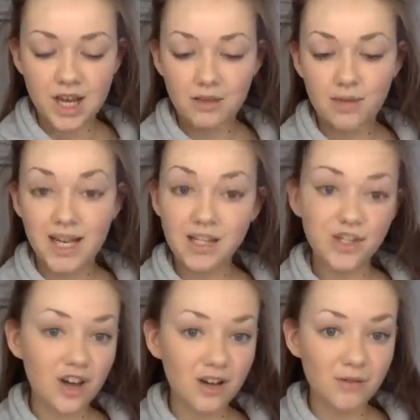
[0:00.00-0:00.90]
and we can get
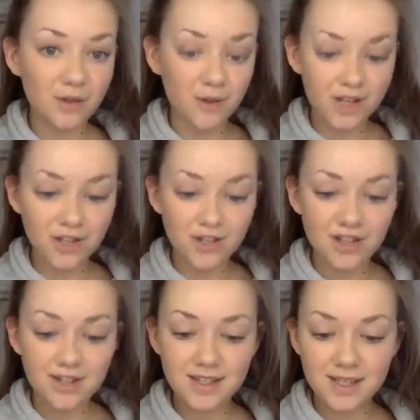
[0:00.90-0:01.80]
started with the
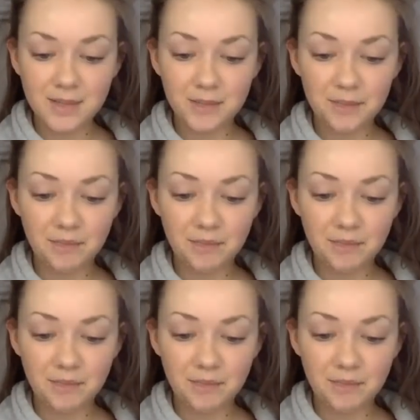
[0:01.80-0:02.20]
questions.